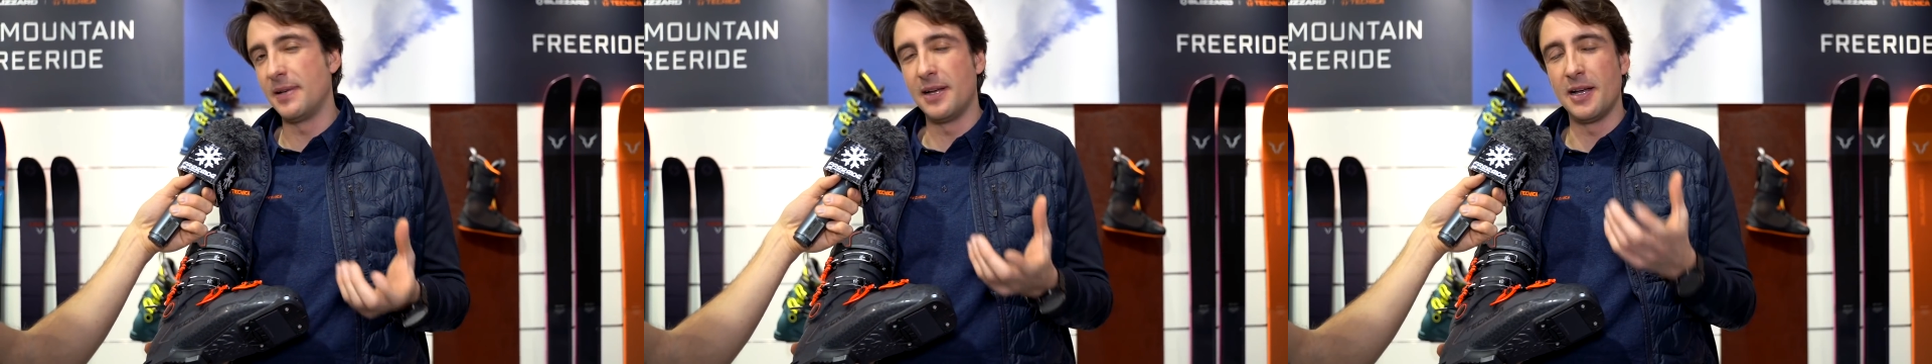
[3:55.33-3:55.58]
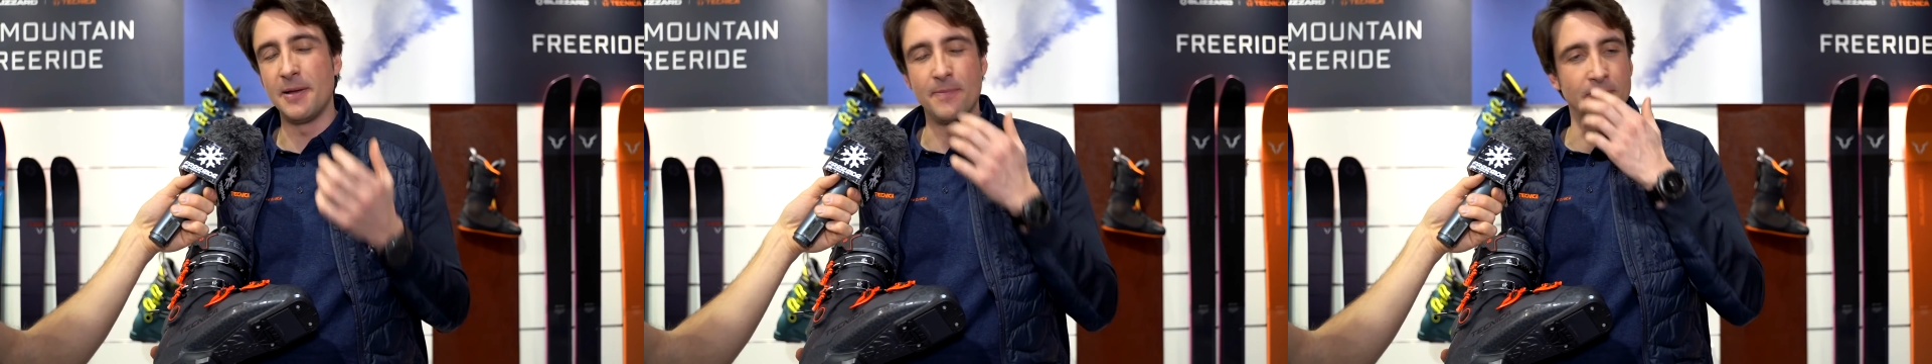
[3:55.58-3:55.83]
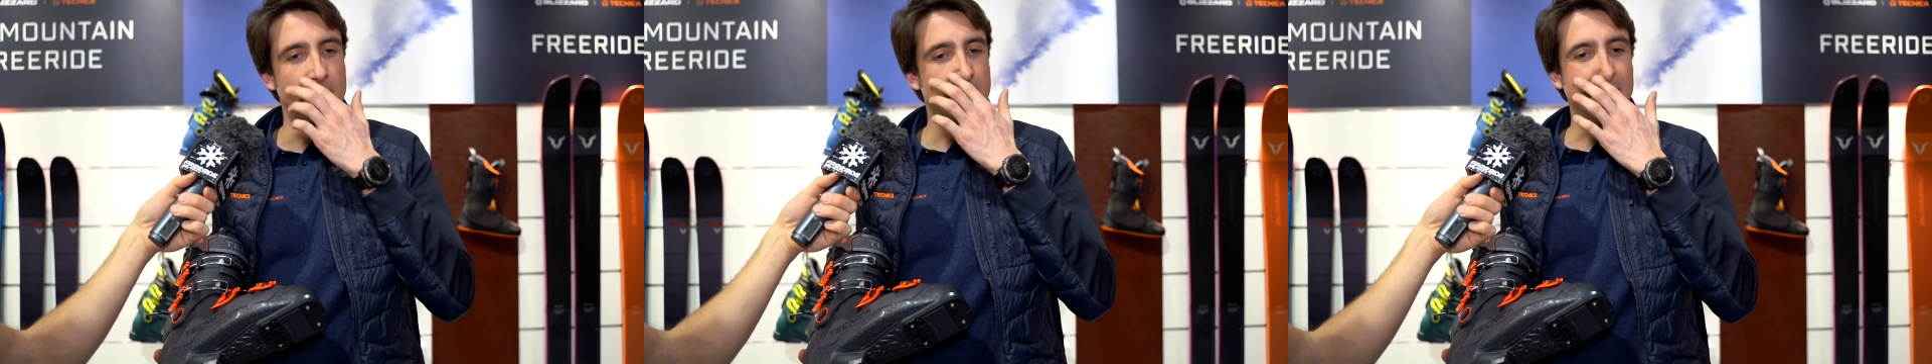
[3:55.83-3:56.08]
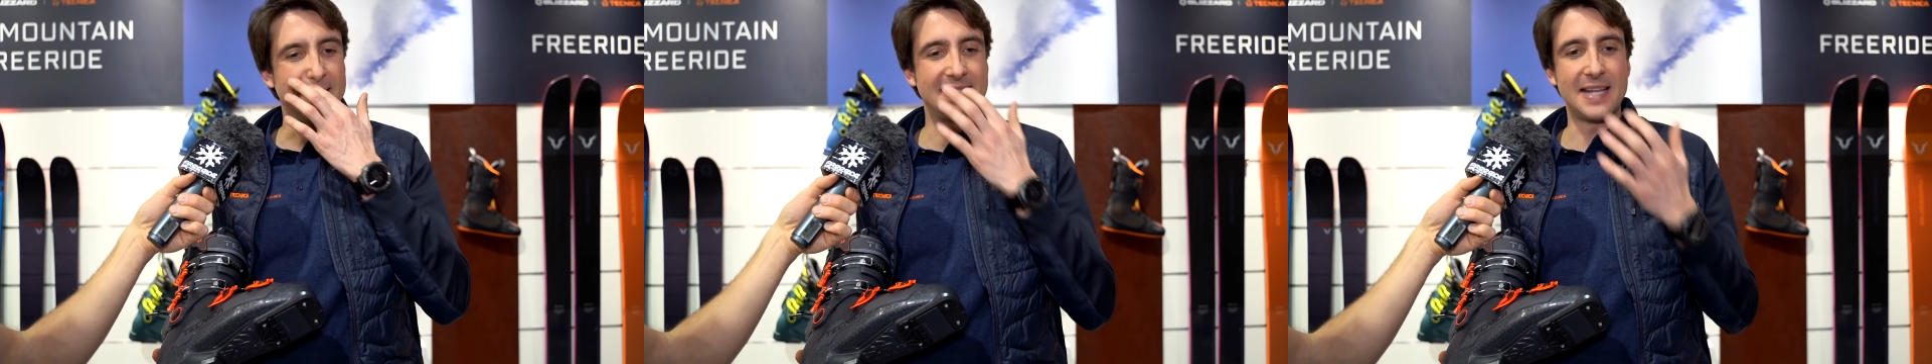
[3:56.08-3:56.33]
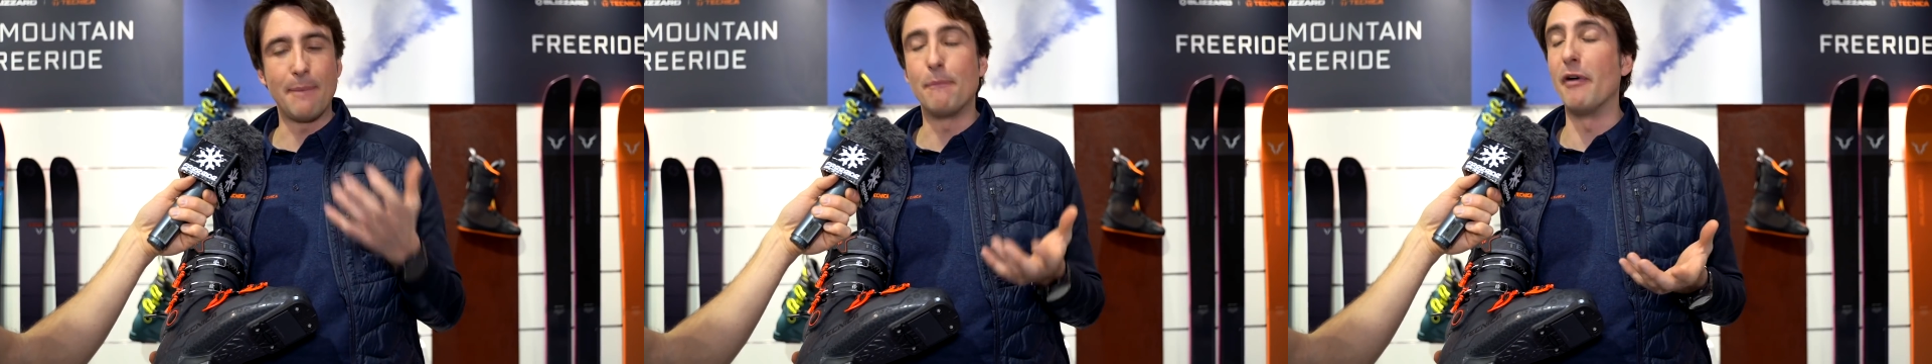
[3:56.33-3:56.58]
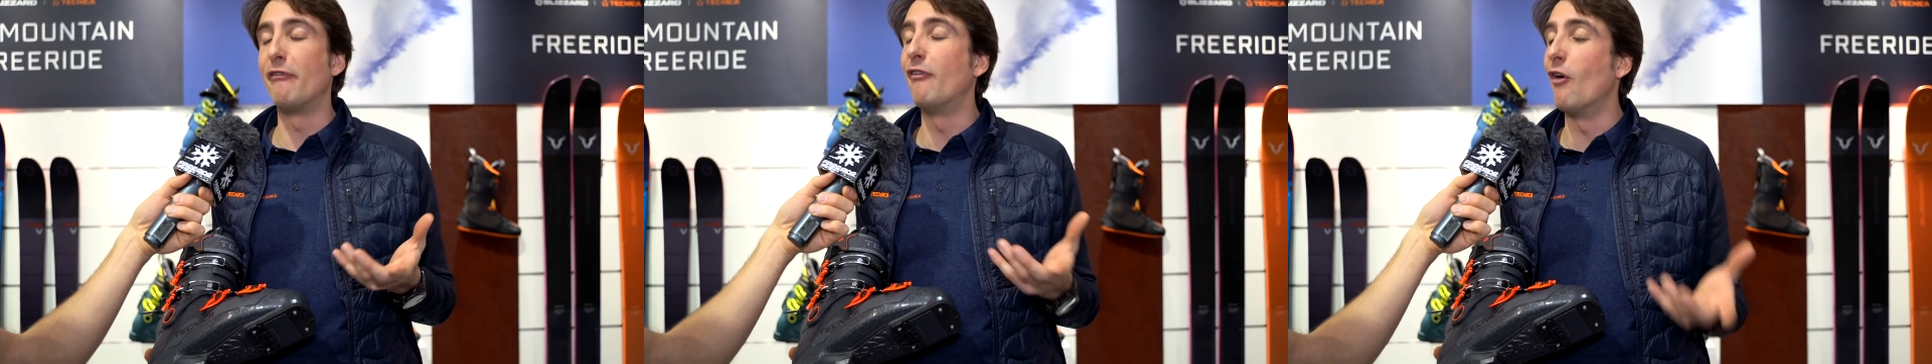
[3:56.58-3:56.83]
let's say,
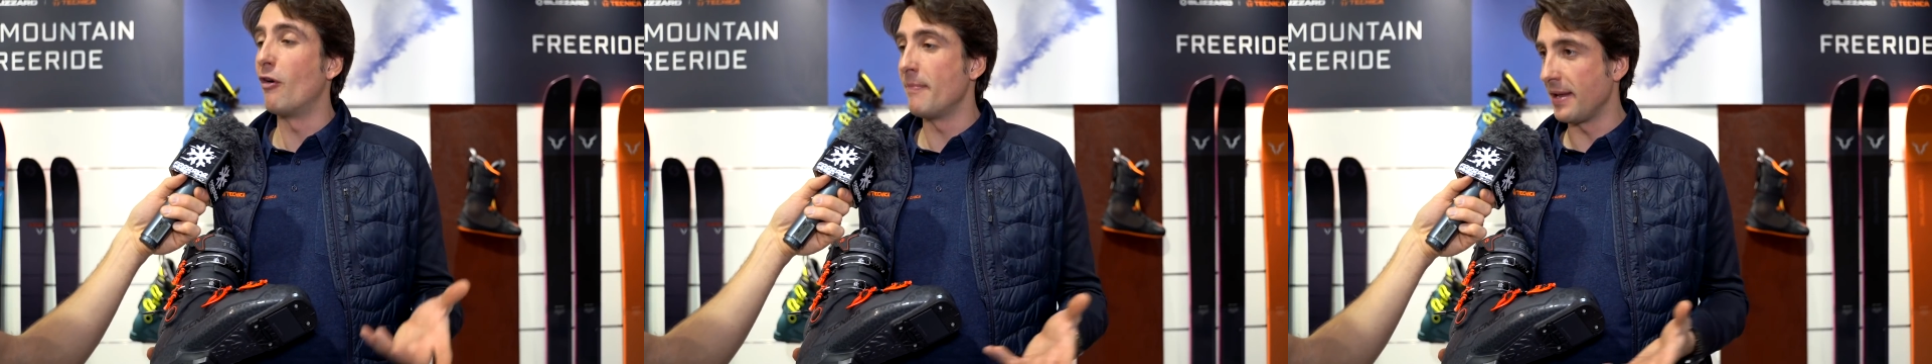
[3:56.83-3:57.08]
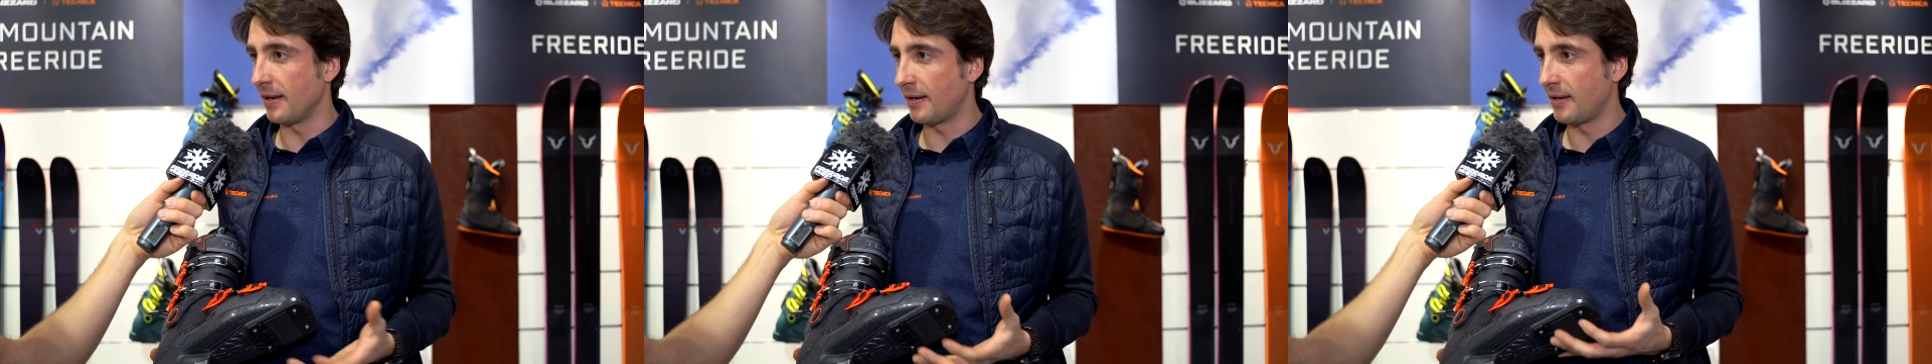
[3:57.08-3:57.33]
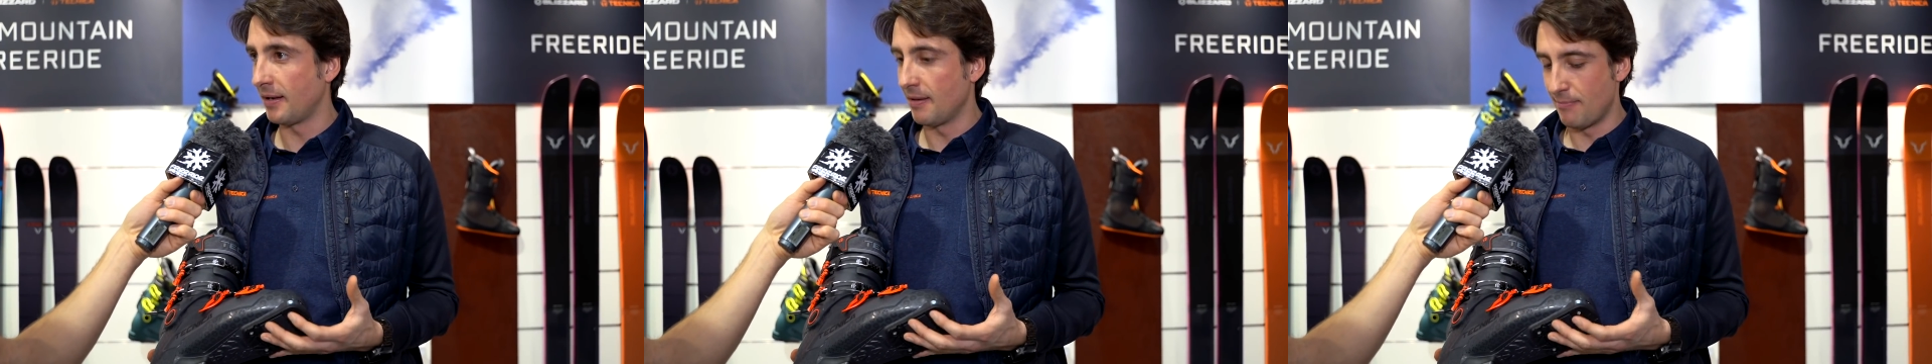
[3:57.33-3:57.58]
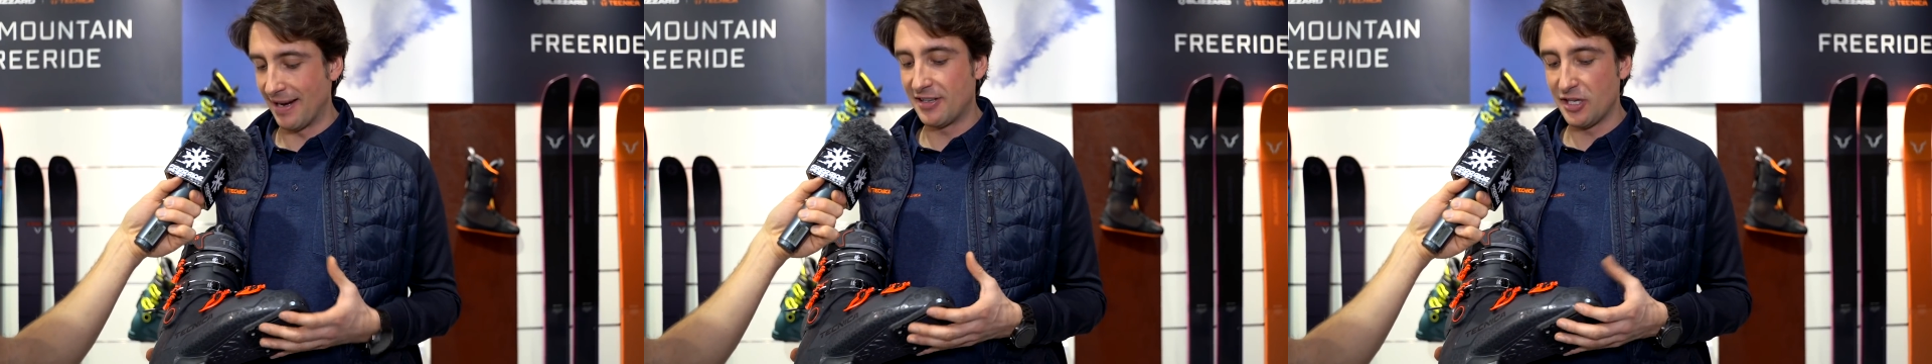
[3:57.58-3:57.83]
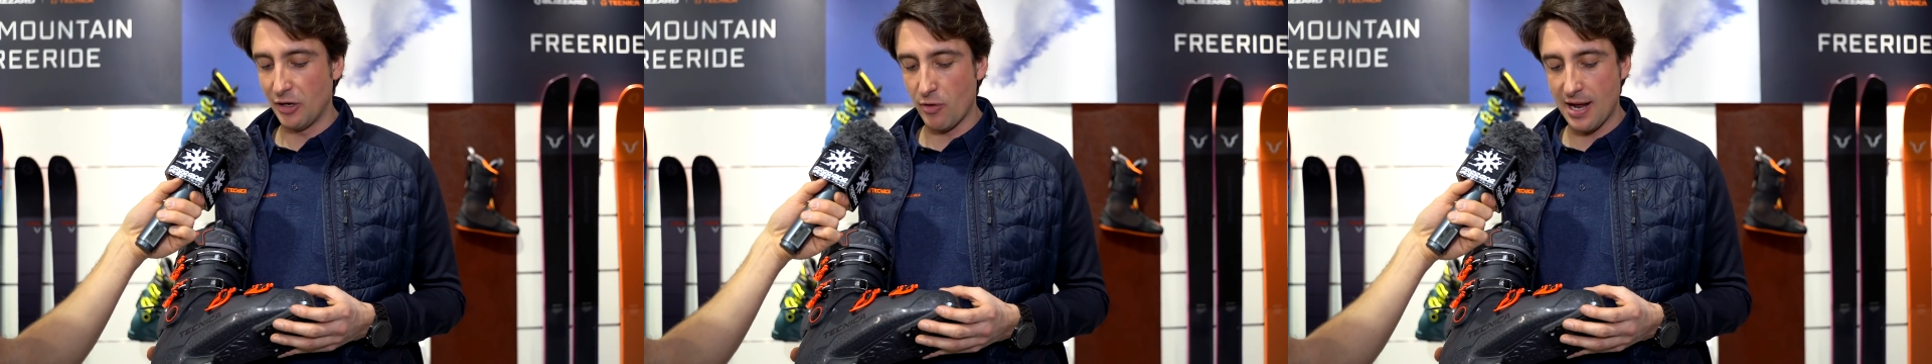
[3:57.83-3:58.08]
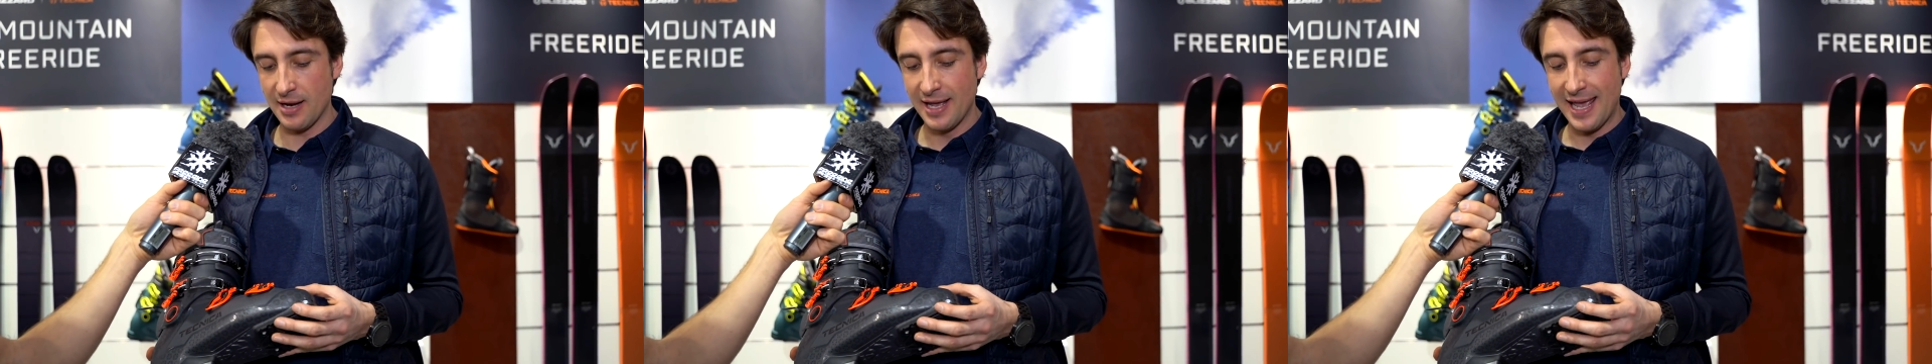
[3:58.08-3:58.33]
performing
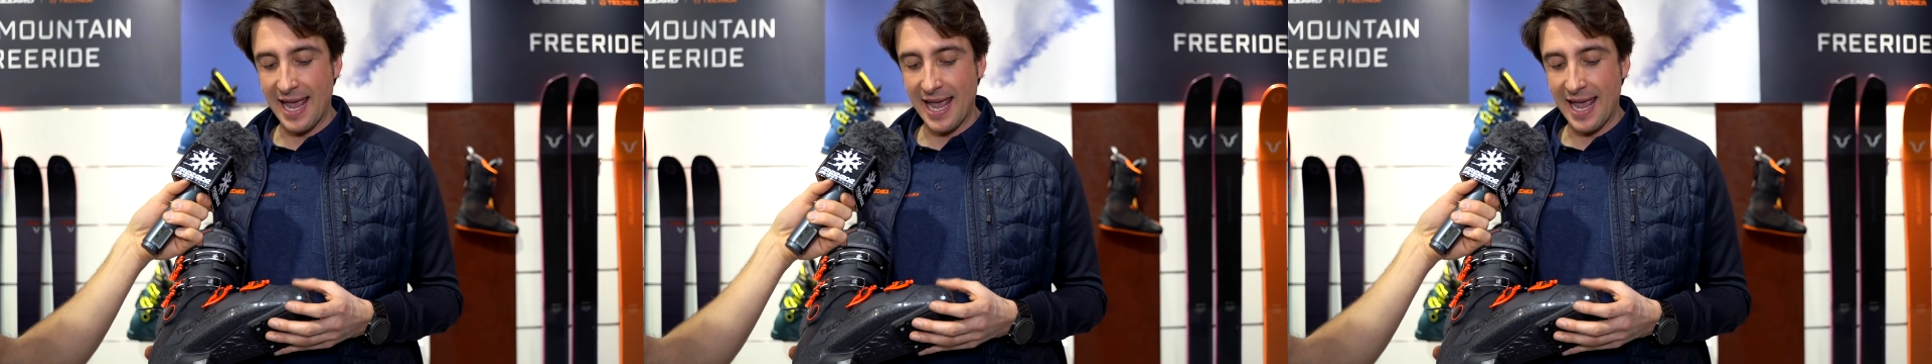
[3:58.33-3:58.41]
material,